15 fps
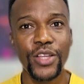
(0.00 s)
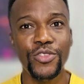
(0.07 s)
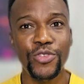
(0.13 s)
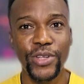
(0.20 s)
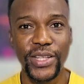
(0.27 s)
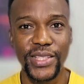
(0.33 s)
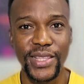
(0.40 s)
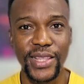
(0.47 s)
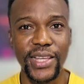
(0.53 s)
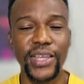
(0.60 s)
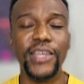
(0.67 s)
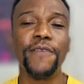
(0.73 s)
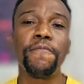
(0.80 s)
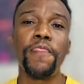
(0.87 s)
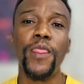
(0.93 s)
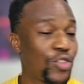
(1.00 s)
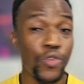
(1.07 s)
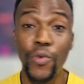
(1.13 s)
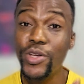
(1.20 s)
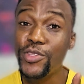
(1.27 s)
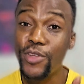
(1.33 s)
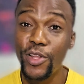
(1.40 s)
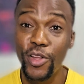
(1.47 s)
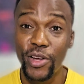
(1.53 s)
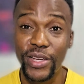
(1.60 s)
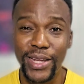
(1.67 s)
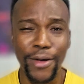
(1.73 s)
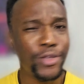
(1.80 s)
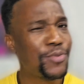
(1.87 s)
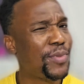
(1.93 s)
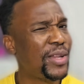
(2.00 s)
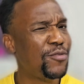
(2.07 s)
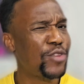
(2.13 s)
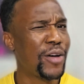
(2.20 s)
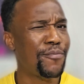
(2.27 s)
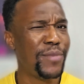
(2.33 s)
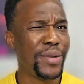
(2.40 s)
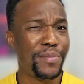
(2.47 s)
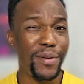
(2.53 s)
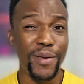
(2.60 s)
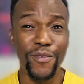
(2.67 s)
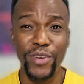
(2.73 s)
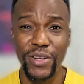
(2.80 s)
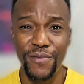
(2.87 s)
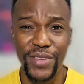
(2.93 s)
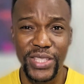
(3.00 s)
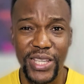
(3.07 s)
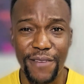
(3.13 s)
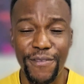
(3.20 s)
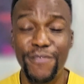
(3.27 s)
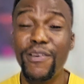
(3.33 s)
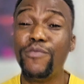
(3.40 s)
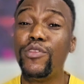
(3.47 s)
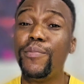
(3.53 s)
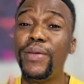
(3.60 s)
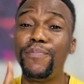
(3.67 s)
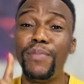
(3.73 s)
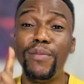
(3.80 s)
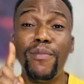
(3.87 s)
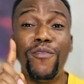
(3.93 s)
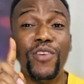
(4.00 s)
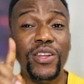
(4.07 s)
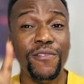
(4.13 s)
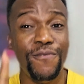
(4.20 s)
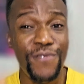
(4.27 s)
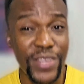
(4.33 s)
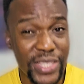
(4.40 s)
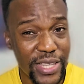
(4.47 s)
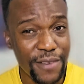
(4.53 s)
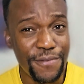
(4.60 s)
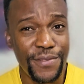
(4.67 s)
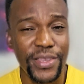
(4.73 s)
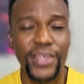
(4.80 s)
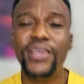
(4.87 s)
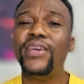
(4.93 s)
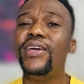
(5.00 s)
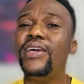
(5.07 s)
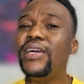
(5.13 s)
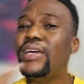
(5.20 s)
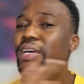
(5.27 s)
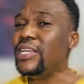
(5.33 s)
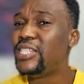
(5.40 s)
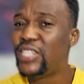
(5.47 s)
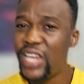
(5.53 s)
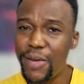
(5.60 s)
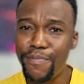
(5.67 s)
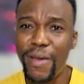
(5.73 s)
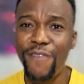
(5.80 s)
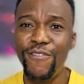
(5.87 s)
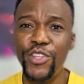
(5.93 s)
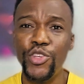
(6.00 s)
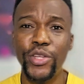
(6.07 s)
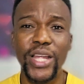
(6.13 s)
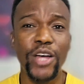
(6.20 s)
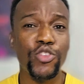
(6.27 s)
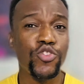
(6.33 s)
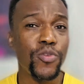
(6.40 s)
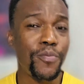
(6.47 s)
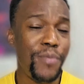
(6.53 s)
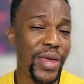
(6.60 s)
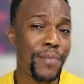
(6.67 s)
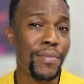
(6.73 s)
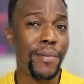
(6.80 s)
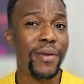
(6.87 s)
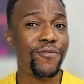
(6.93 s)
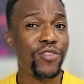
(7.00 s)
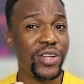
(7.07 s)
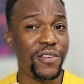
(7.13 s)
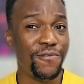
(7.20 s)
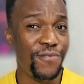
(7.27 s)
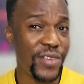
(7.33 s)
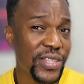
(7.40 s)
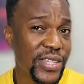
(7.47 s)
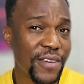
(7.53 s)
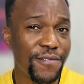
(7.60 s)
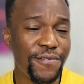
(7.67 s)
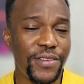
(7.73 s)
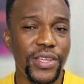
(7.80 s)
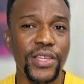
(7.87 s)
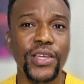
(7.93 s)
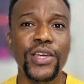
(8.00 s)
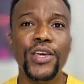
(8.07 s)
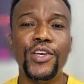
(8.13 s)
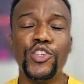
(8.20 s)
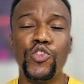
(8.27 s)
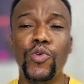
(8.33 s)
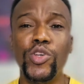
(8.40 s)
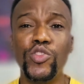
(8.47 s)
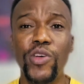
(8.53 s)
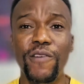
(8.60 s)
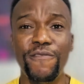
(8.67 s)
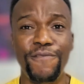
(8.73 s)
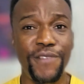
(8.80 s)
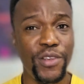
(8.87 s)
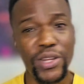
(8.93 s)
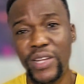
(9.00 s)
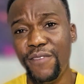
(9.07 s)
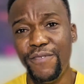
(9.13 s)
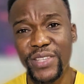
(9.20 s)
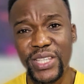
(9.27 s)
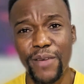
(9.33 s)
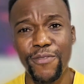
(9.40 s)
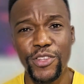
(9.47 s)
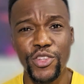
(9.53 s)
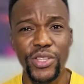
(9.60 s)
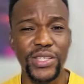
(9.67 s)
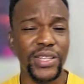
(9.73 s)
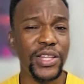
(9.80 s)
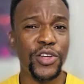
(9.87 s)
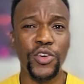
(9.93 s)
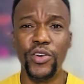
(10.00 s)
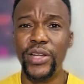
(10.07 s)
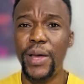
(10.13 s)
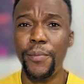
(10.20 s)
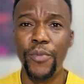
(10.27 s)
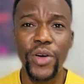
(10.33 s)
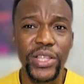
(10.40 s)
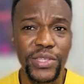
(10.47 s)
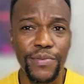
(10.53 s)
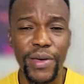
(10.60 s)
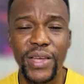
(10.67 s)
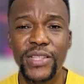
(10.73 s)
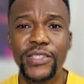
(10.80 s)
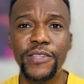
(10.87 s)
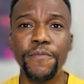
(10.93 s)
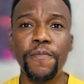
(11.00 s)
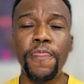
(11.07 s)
through this link. So once you log in, I want to believe you have made payment for the visa fee. If you have not made payment for the visa fee, check my video now to make payment for the visa fee. So once you have filled in the visa fee, just click on appointment,